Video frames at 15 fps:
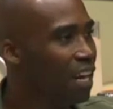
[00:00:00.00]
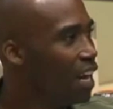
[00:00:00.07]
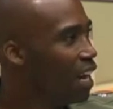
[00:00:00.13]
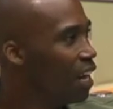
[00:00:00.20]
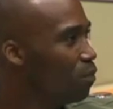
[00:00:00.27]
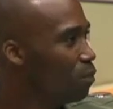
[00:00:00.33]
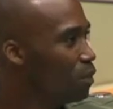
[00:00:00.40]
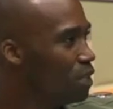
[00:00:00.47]

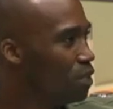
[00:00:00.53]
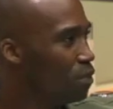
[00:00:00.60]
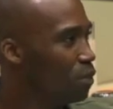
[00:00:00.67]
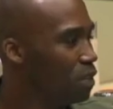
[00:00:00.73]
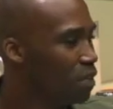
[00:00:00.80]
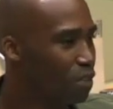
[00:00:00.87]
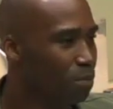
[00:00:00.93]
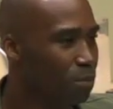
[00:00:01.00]
I went to
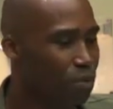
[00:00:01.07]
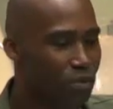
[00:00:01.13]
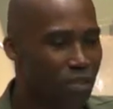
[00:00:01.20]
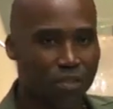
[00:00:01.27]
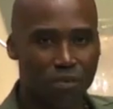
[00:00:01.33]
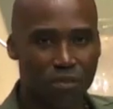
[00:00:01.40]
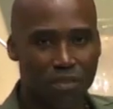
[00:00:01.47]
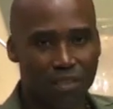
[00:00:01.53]
one of the most
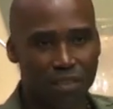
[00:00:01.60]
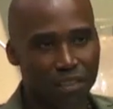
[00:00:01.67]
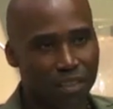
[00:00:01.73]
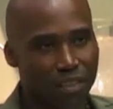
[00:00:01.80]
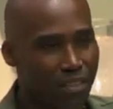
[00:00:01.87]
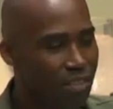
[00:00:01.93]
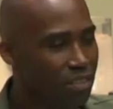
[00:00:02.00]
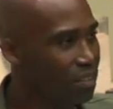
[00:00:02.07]
interesting
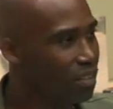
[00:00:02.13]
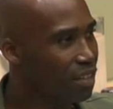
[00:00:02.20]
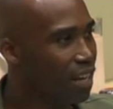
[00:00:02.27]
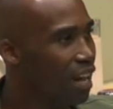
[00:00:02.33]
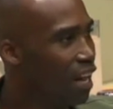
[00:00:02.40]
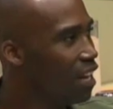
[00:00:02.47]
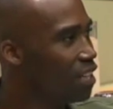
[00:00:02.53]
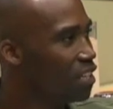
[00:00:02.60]
things that
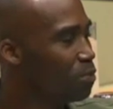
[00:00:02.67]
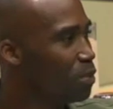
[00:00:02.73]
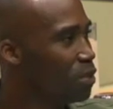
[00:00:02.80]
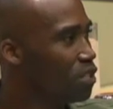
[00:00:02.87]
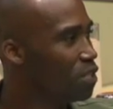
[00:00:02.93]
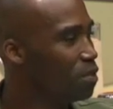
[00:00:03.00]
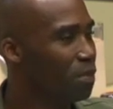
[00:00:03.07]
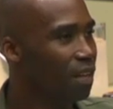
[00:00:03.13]
I had
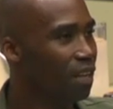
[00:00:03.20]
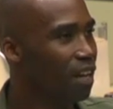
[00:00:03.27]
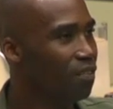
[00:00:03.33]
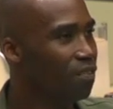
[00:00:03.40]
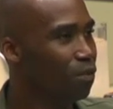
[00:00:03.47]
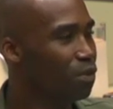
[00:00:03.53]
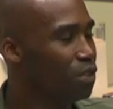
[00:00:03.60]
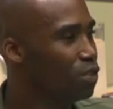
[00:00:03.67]
experienced in my
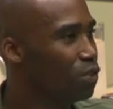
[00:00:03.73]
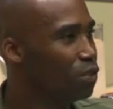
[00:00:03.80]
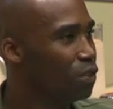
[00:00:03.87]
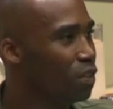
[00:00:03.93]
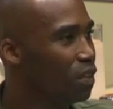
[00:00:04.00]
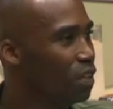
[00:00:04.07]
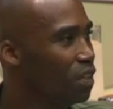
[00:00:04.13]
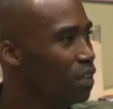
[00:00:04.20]
life. I went
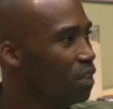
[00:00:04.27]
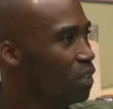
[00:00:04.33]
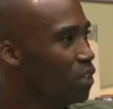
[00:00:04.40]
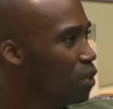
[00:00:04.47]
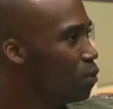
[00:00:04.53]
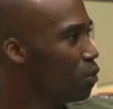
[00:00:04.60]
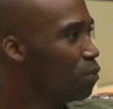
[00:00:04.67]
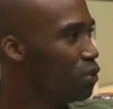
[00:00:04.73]
to a
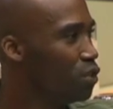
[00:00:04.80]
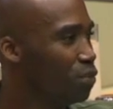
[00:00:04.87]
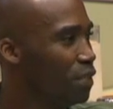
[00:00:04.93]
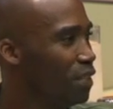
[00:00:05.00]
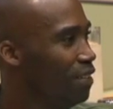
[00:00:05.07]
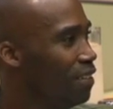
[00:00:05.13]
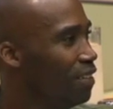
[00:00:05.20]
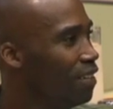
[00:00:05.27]
yoga
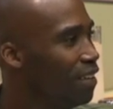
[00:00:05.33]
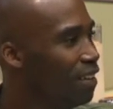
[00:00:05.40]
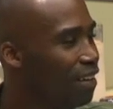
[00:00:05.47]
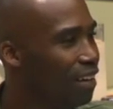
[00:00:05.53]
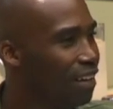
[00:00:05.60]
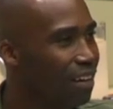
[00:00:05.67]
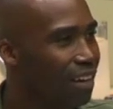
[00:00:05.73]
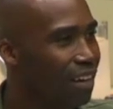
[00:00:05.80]
retreat,
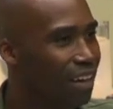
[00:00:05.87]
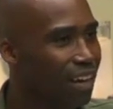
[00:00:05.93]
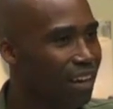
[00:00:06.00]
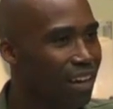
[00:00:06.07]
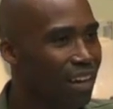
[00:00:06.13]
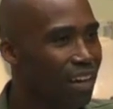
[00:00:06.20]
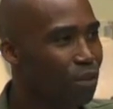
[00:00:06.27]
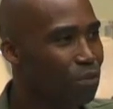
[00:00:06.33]

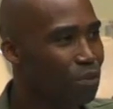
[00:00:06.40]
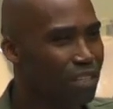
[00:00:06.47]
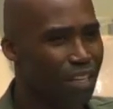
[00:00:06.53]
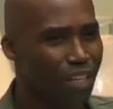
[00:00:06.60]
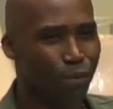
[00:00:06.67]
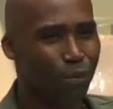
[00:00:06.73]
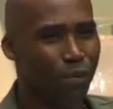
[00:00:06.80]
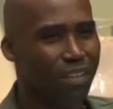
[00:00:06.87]
and it was
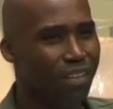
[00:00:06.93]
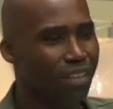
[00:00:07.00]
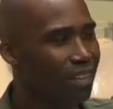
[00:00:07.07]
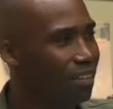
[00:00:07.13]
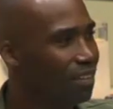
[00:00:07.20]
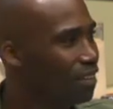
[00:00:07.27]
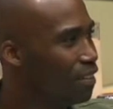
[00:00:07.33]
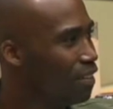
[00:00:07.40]
like a
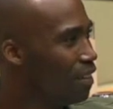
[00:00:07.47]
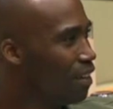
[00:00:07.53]
weekend.